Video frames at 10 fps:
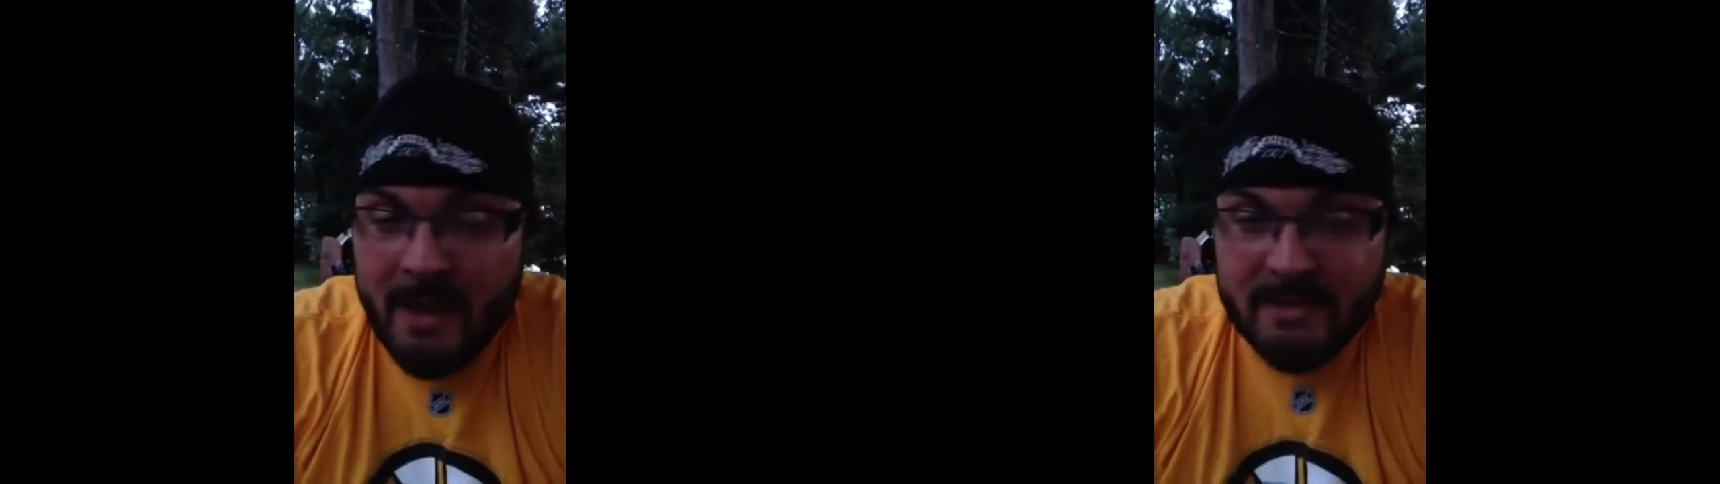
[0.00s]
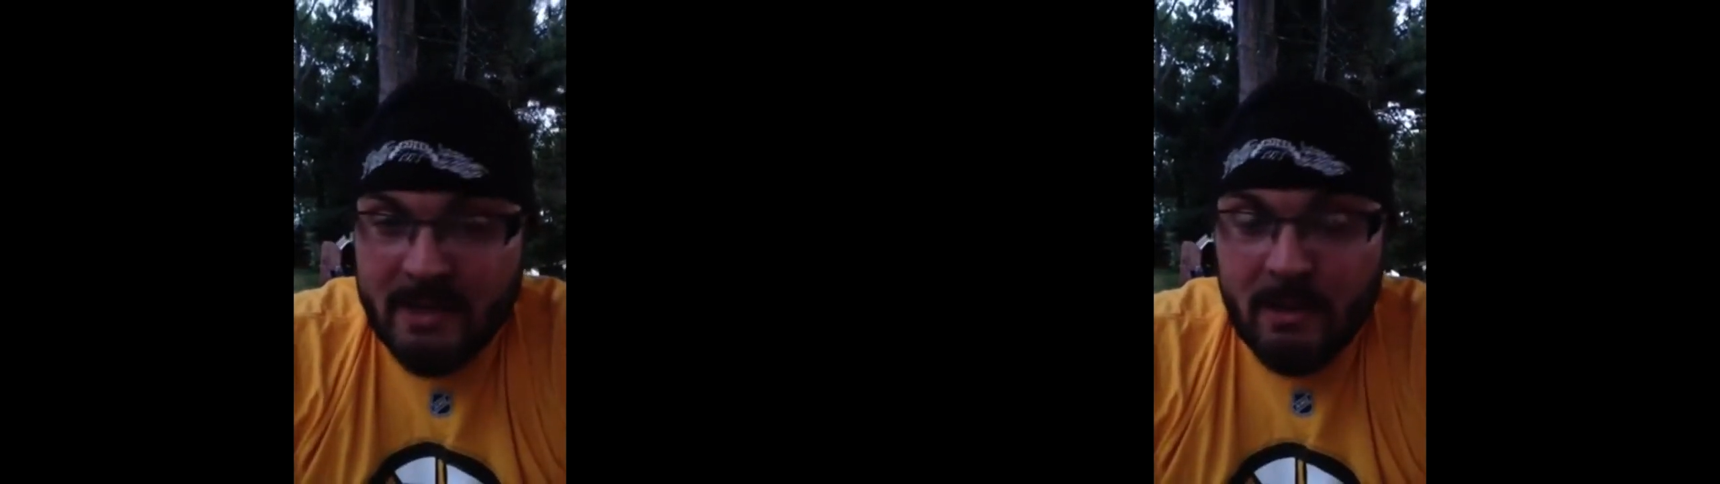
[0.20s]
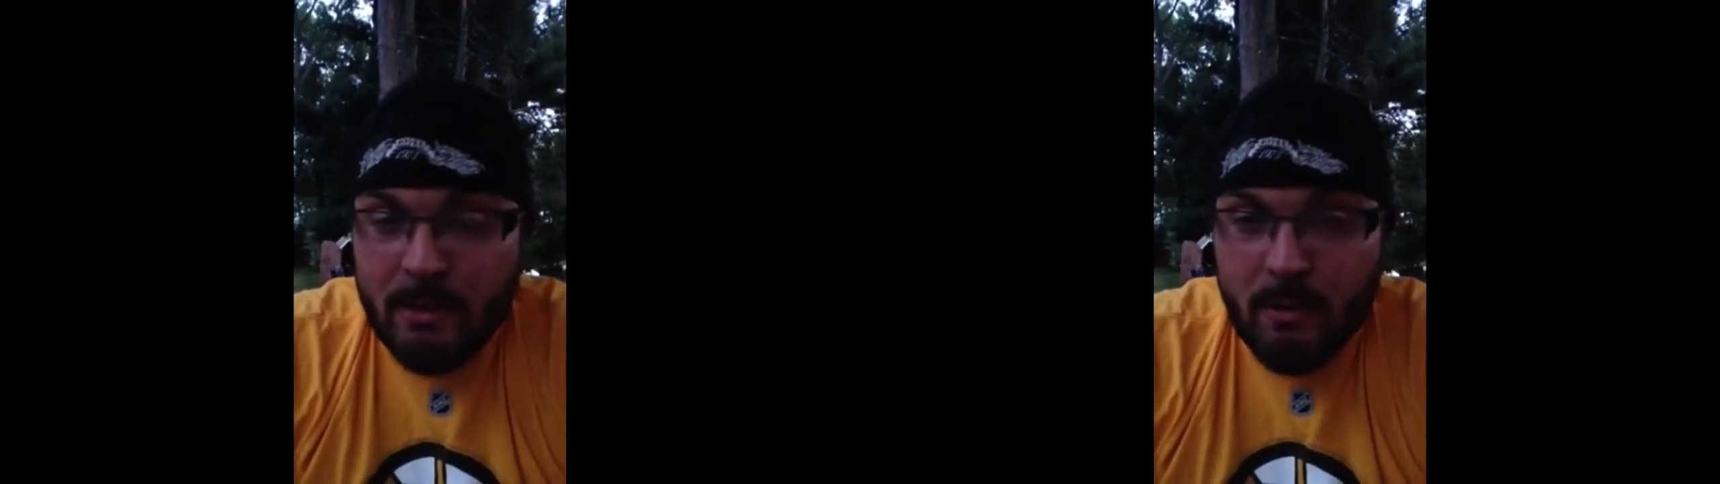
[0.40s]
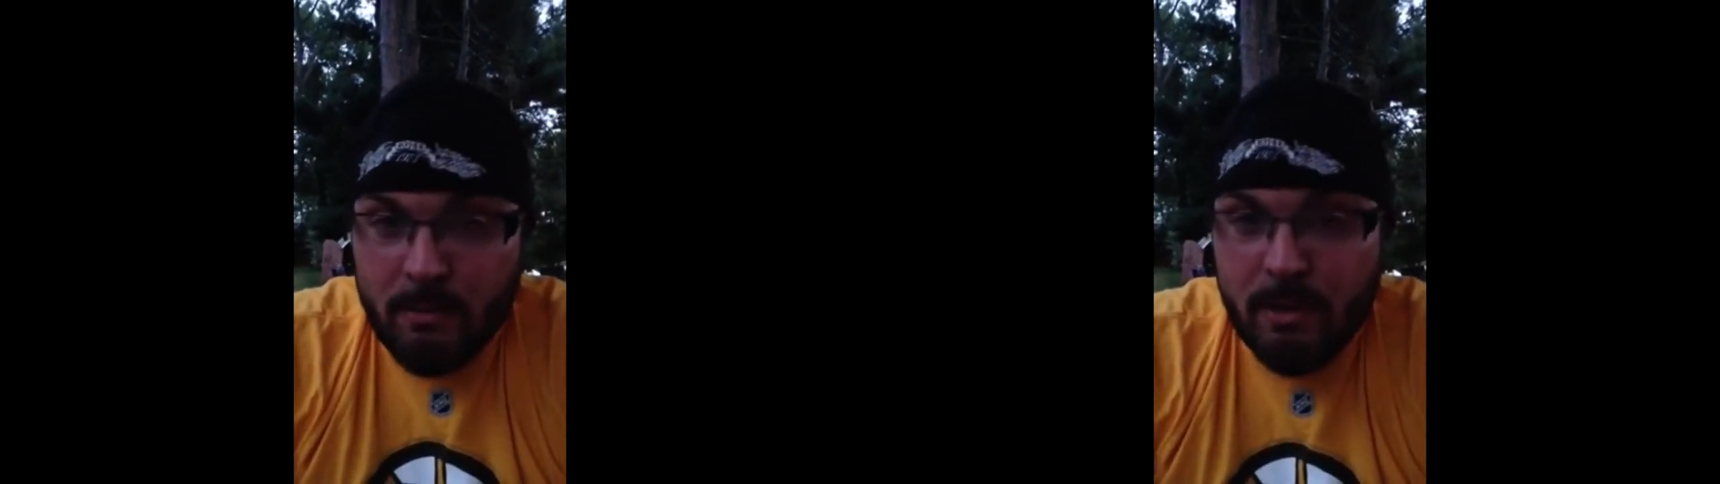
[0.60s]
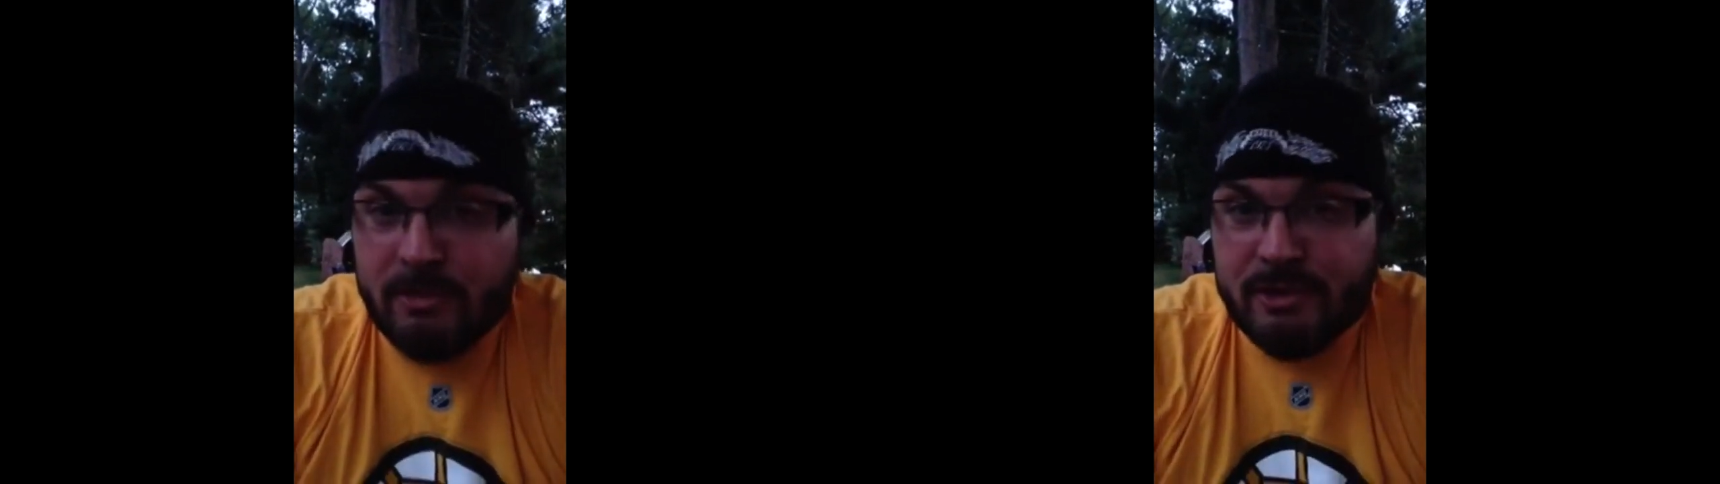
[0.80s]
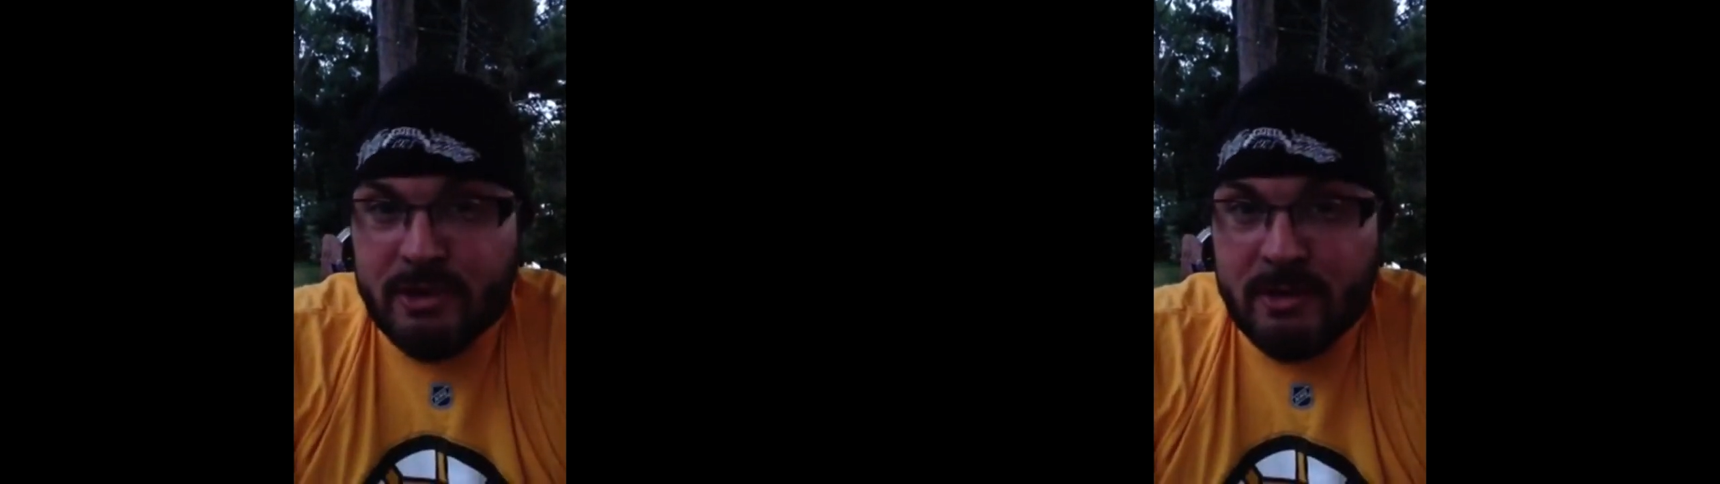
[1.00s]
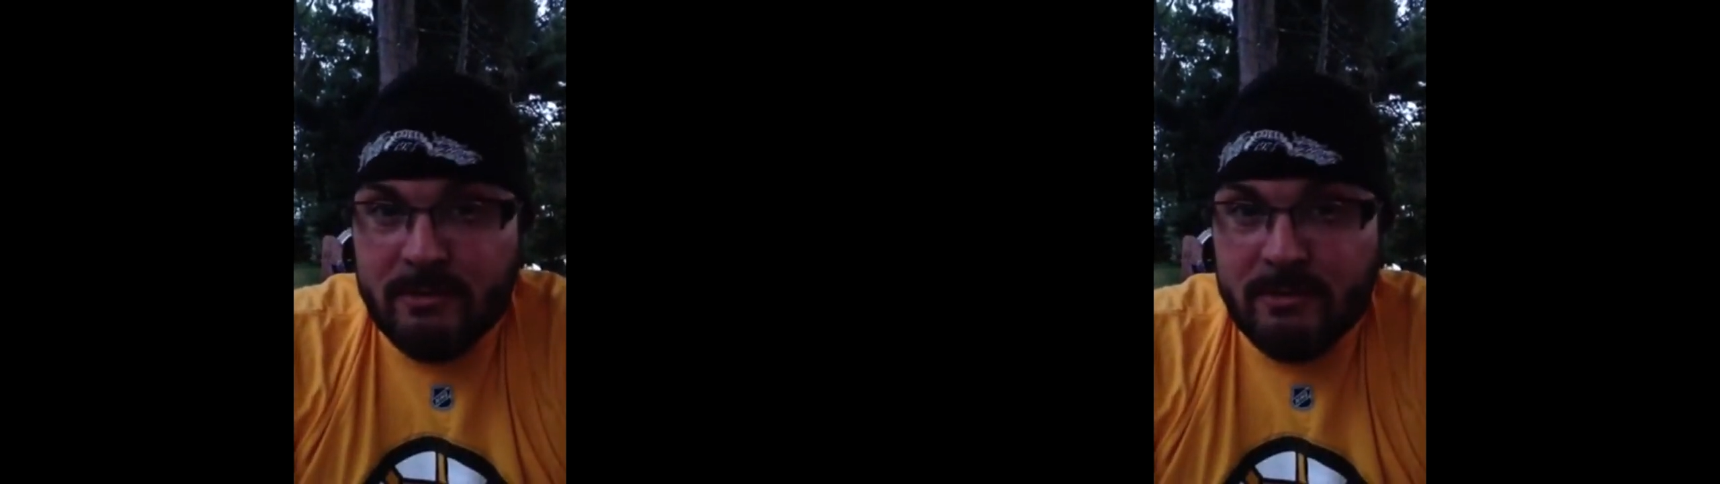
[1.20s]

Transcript: telling no bullshit.